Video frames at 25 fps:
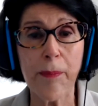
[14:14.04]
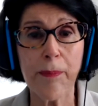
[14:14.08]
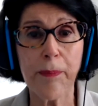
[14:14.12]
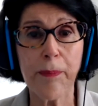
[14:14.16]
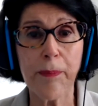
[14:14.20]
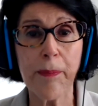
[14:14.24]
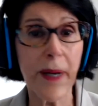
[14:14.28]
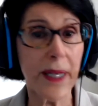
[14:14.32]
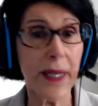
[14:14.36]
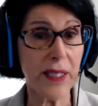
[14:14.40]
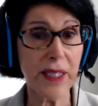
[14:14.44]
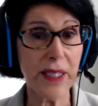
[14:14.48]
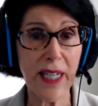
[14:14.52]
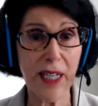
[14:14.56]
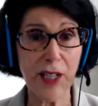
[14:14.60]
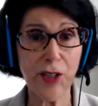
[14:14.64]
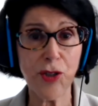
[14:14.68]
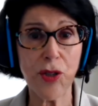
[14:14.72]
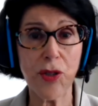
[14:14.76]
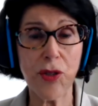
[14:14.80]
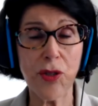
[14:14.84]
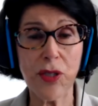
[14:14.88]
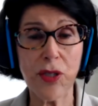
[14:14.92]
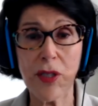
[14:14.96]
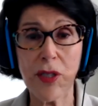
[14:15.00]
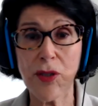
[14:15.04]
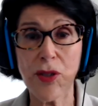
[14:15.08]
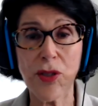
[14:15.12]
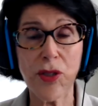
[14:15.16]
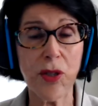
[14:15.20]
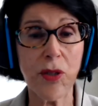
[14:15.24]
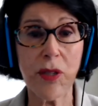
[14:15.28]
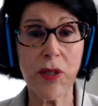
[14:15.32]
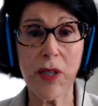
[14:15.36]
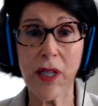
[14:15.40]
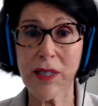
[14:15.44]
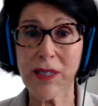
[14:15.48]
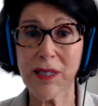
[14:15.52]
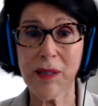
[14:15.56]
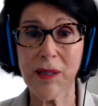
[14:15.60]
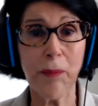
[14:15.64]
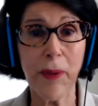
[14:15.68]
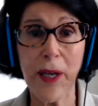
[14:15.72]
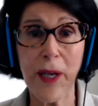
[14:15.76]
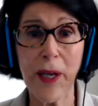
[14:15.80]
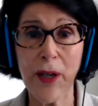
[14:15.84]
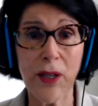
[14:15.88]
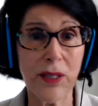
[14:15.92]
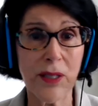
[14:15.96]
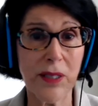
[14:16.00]
But teachers and students and
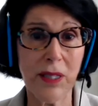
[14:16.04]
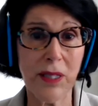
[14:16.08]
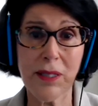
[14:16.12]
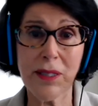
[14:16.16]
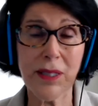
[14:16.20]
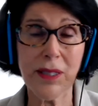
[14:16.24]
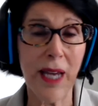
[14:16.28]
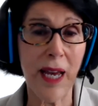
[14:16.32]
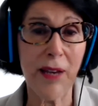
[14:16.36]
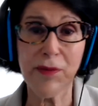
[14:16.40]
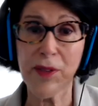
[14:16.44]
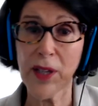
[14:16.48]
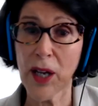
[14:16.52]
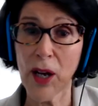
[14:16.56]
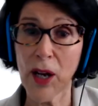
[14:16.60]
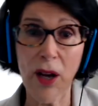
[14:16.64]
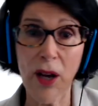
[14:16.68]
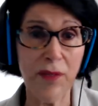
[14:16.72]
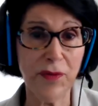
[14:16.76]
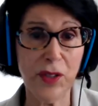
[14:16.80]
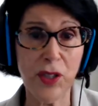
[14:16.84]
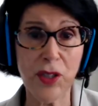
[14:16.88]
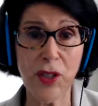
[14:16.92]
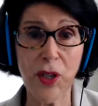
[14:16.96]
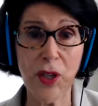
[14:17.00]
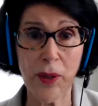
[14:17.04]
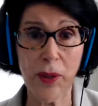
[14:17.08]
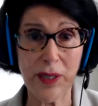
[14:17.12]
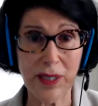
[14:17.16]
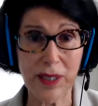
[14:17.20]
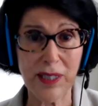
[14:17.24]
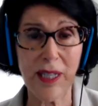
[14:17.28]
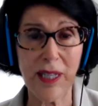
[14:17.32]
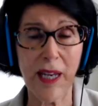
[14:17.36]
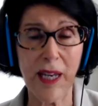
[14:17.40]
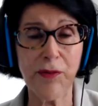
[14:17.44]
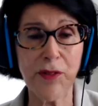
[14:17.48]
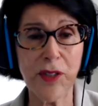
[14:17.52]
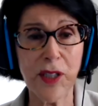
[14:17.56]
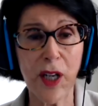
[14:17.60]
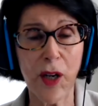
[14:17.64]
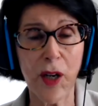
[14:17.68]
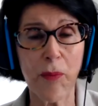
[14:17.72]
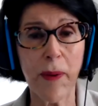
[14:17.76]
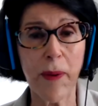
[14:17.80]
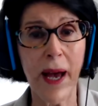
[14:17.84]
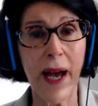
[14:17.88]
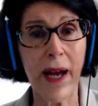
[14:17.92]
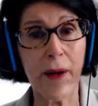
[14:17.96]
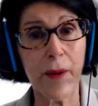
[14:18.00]
parents and staff, they all have to know it's safe to go
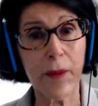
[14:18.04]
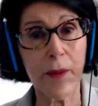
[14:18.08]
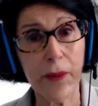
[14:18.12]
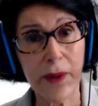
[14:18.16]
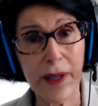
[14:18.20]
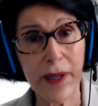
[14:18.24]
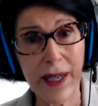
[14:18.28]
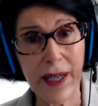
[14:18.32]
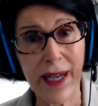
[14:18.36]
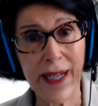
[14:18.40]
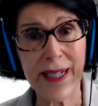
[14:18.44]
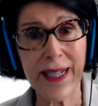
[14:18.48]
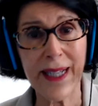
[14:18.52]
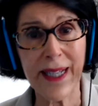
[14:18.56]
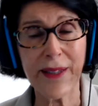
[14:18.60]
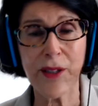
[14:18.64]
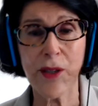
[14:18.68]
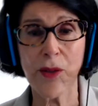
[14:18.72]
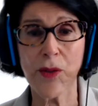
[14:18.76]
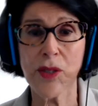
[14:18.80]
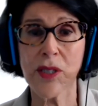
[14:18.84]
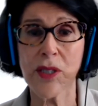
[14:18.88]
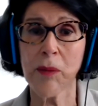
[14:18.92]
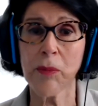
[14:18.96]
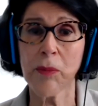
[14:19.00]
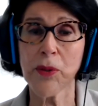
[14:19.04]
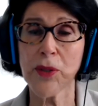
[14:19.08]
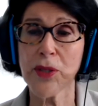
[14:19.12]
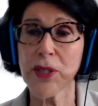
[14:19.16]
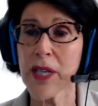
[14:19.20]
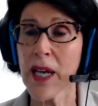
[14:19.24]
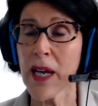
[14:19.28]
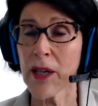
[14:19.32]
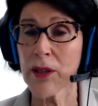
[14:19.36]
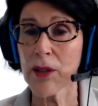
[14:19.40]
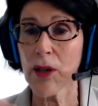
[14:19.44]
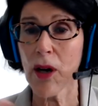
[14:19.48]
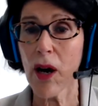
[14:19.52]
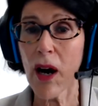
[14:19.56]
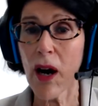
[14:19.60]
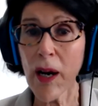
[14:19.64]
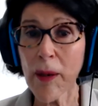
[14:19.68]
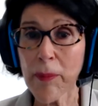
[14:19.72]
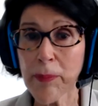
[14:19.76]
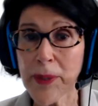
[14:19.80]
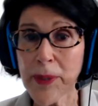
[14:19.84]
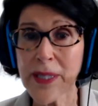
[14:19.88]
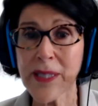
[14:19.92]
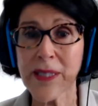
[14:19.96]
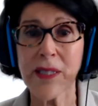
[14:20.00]
back. We got to get those numbers down. Our
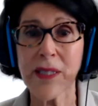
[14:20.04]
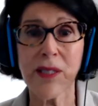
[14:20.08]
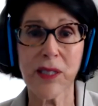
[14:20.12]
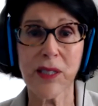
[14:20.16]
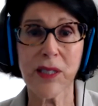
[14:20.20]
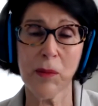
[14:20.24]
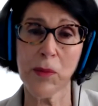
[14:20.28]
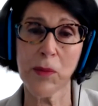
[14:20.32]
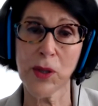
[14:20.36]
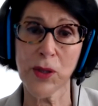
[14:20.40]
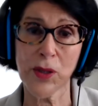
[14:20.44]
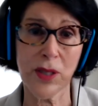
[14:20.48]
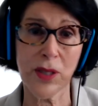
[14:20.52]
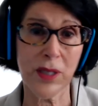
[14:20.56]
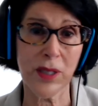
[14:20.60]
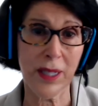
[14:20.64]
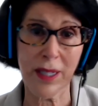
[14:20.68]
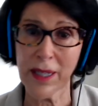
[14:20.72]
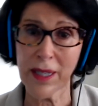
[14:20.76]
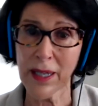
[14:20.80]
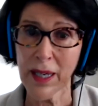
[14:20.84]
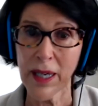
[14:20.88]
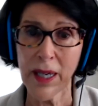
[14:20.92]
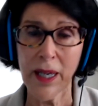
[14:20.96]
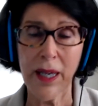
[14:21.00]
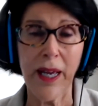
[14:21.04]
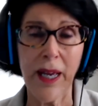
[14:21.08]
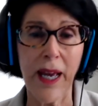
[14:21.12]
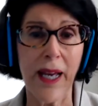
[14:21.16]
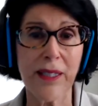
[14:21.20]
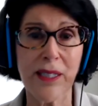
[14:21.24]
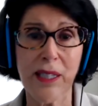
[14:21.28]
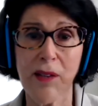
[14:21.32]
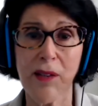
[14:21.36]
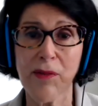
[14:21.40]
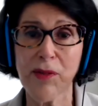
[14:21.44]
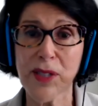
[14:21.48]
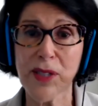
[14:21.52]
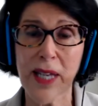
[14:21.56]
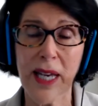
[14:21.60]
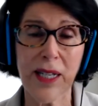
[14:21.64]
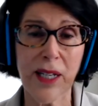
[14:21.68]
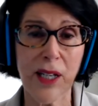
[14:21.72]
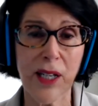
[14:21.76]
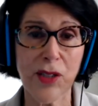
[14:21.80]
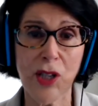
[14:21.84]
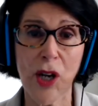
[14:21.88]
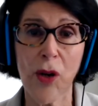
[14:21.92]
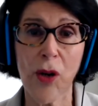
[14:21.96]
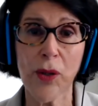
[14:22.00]
business community, as I've said,
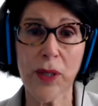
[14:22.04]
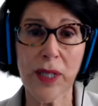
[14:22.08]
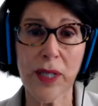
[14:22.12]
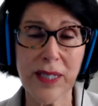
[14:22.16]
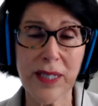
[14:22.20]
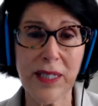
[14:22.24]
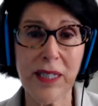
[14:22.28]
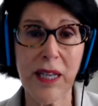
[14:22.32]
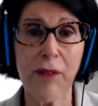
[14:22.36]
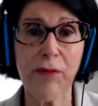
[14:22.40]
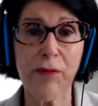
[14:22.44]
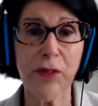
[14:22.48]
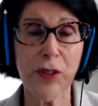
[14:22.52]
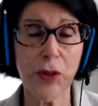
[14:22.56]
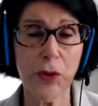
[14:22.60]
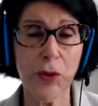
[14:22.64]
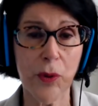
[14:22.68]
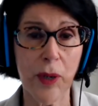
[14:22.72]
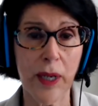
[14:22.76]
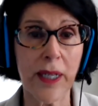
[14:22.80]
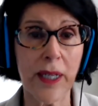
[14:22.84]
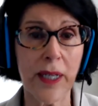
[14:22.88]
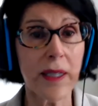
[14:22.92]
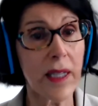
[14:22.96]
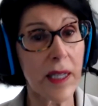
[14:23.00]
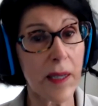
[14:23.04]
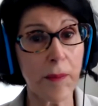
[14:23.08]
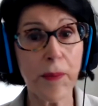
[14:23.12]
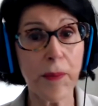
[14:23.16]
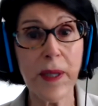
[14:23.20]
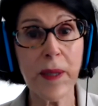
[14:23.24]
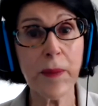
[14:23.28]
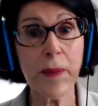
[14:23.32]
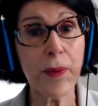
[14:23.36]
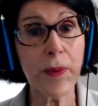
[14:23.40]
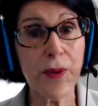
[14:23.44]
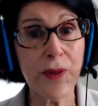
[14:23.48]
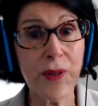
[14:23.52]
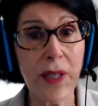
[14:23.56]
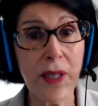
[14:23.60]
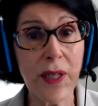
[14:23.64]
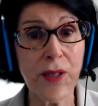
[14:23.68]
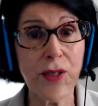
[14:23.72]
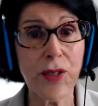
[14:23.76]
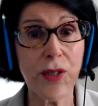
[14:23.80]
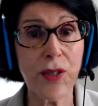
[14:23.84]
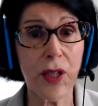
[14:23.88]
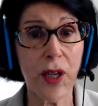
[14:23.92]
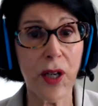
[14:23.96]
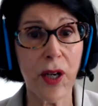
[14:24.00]
has already suffered greatly. People need
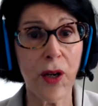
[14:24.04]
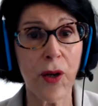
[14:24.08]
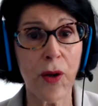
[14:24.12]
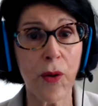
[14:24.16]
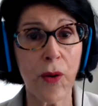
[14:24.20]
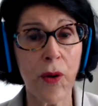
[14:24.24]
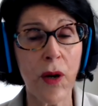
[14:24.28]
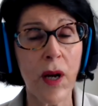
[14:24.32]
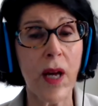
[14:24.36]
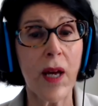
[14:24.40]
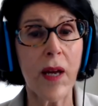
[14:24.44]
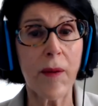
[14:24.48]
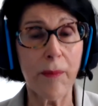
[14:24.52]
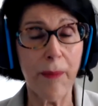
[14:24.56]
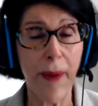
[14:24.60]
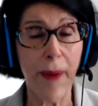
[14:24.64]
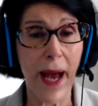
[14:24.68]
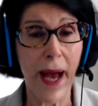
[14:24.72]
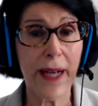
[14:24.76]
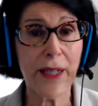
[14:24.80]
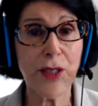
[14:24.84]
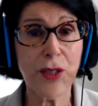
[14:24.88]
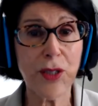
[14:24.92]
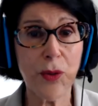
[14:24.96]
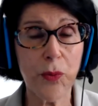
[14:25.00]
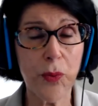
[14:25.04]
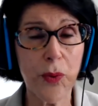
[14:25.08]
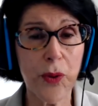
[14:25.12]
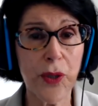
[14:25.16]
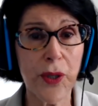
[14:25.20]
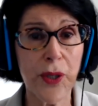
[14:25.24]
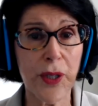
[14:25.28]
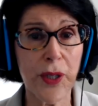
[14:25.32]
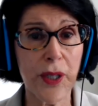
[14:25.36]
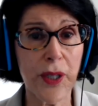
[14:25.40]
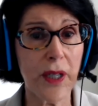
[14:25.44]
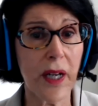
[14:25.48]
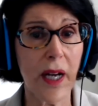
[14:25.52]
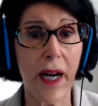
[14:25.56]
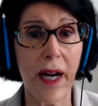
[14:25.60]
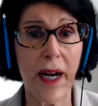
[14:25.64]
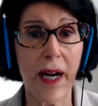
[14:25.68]
to go back to work.